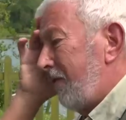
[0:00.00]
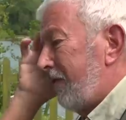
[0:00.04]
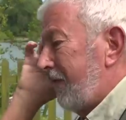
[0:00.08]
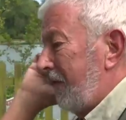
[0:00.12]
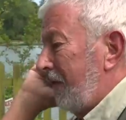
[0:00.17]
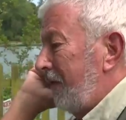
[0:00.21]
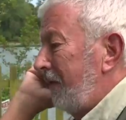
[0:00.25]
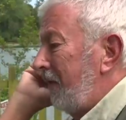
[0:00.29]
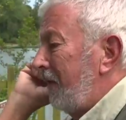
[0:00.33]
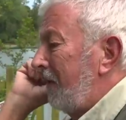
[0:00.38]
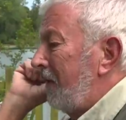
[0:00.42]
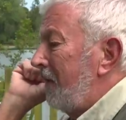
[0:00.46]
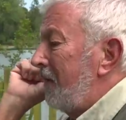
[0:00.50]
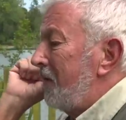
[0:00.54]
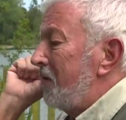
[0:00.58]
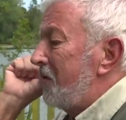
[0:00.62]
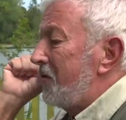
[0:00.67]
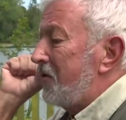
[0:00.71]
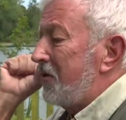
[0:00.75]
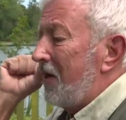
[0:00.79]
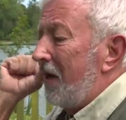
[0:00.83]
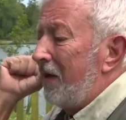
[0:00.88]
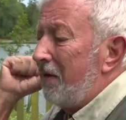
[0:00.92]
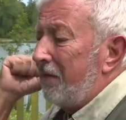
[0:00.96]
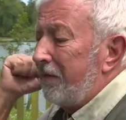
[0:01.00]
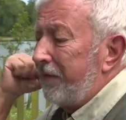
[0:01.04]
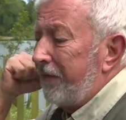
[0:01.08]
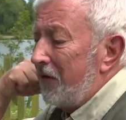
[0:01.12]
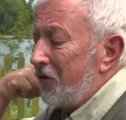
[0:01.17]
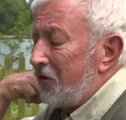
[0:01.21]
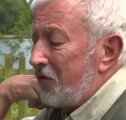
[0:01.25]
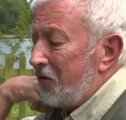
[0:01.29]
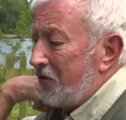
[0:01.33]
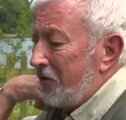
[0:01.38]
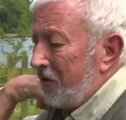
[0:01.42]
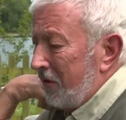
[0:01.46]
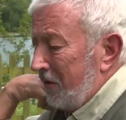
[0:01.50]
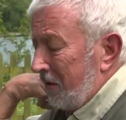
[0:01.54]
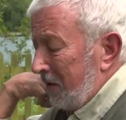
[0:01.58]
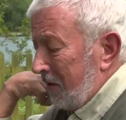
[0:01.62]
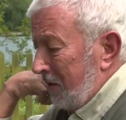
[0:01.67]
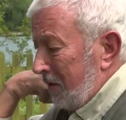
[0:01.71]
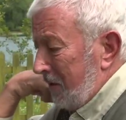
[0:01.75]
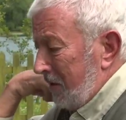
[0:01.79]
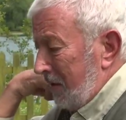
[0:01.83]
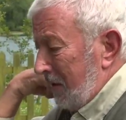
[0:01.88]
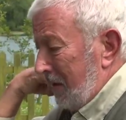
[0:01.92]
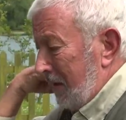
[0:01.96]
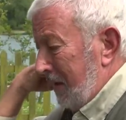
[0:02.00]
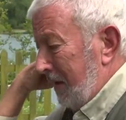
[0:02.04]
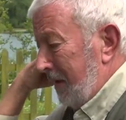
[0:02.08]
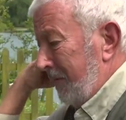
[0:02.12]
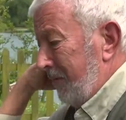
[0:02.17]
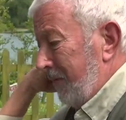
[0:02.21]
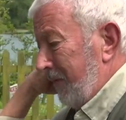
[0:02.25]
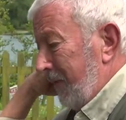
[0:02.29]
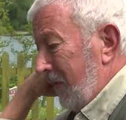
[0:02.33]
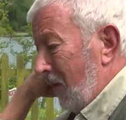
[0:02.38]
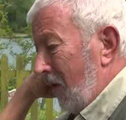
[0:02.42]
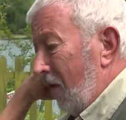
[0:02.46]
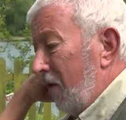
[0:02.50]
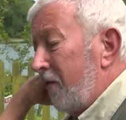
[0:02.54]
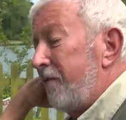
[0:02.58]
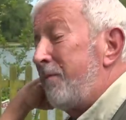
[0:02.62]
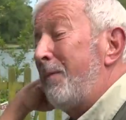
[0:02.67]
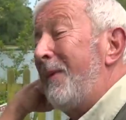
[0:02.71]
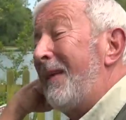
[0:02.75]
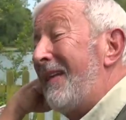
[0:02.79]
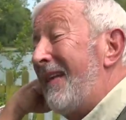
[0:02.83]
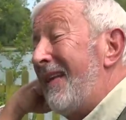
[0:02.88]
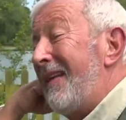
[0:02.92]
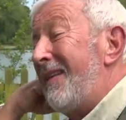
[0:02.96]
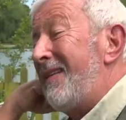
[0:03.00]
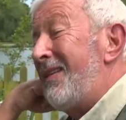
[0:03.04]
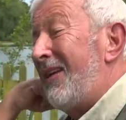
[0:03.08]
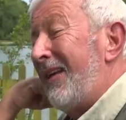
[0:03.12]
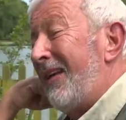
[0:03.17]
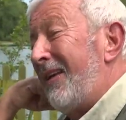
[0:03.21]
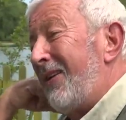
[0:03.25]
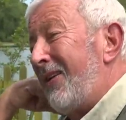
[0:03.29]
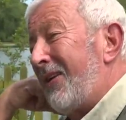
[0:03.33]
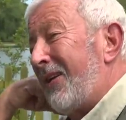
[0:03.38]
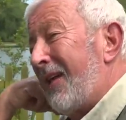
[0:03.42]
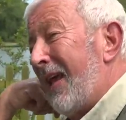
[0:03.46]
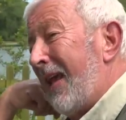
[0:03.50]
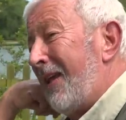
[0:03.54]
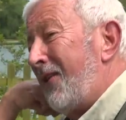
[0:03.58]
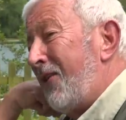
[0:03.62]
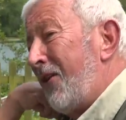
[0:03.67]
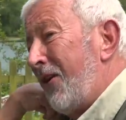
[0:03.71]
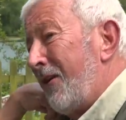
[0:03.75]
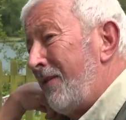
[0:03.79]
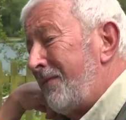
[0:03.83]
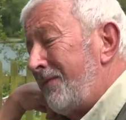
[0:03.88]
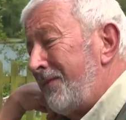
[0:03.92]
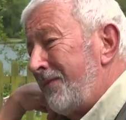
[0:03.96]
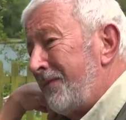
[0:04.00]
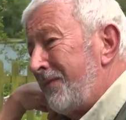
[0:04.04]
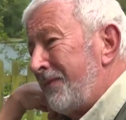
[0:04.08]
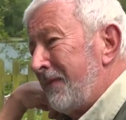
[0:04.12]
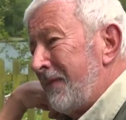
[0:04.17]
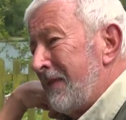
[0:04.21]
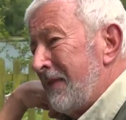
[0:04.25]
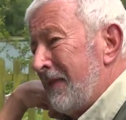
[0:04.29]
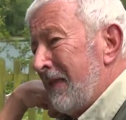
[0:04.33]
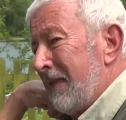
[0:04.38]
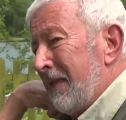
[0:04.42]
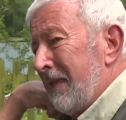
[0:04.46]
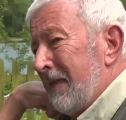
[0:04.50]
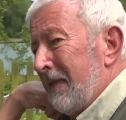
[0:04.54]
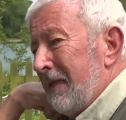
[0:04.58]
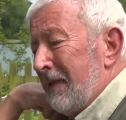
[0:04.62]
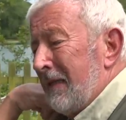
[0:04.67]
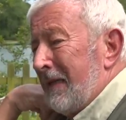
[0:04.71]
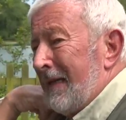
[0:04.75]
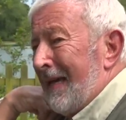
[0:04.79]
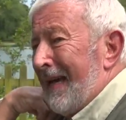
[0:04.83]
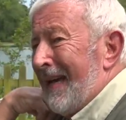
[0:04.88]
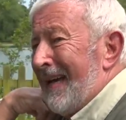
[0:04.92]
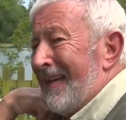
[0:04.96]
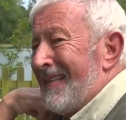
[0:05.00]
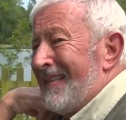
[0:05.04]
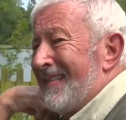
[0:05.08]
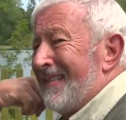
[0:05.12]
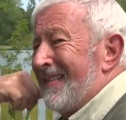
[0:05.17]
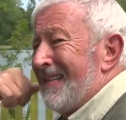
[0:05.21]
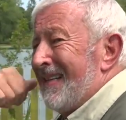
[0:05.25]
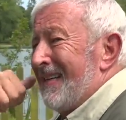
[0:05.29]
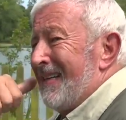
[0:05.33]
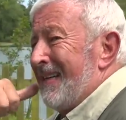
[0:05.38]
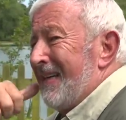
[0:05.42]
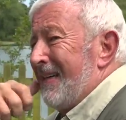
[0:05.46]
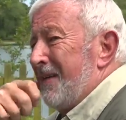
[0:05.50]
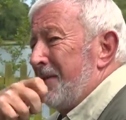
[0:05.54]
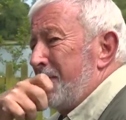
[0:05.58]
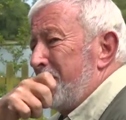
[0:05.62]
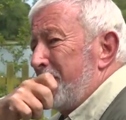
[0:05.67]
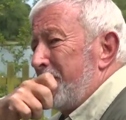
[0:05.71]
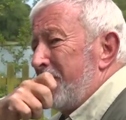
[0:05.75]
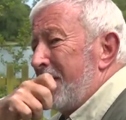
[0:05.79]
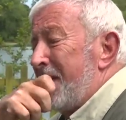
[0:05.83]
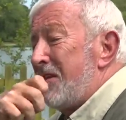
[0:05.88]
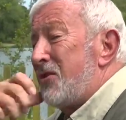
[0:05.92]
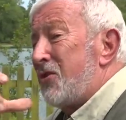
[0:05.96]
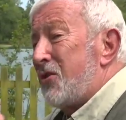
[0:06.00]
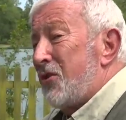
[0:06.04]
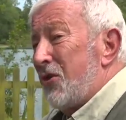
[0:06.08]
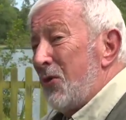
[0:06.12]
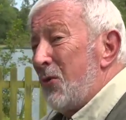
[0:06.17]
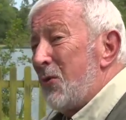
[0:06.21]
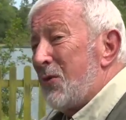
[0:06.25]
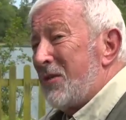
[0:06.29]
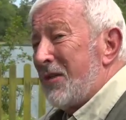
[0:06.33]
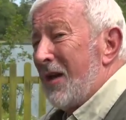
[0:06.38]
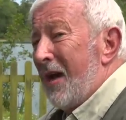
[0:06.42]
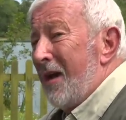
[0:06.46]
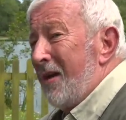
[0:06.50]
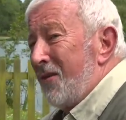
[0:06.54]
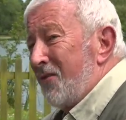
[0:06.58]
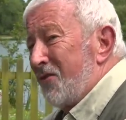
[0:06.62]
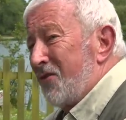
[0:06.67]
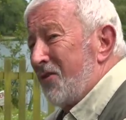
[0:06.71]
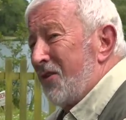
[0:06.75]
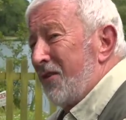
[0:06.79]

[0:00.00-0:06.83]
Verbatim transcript: for sailfish um, off Malindi in Kenya. And uh, there's two tales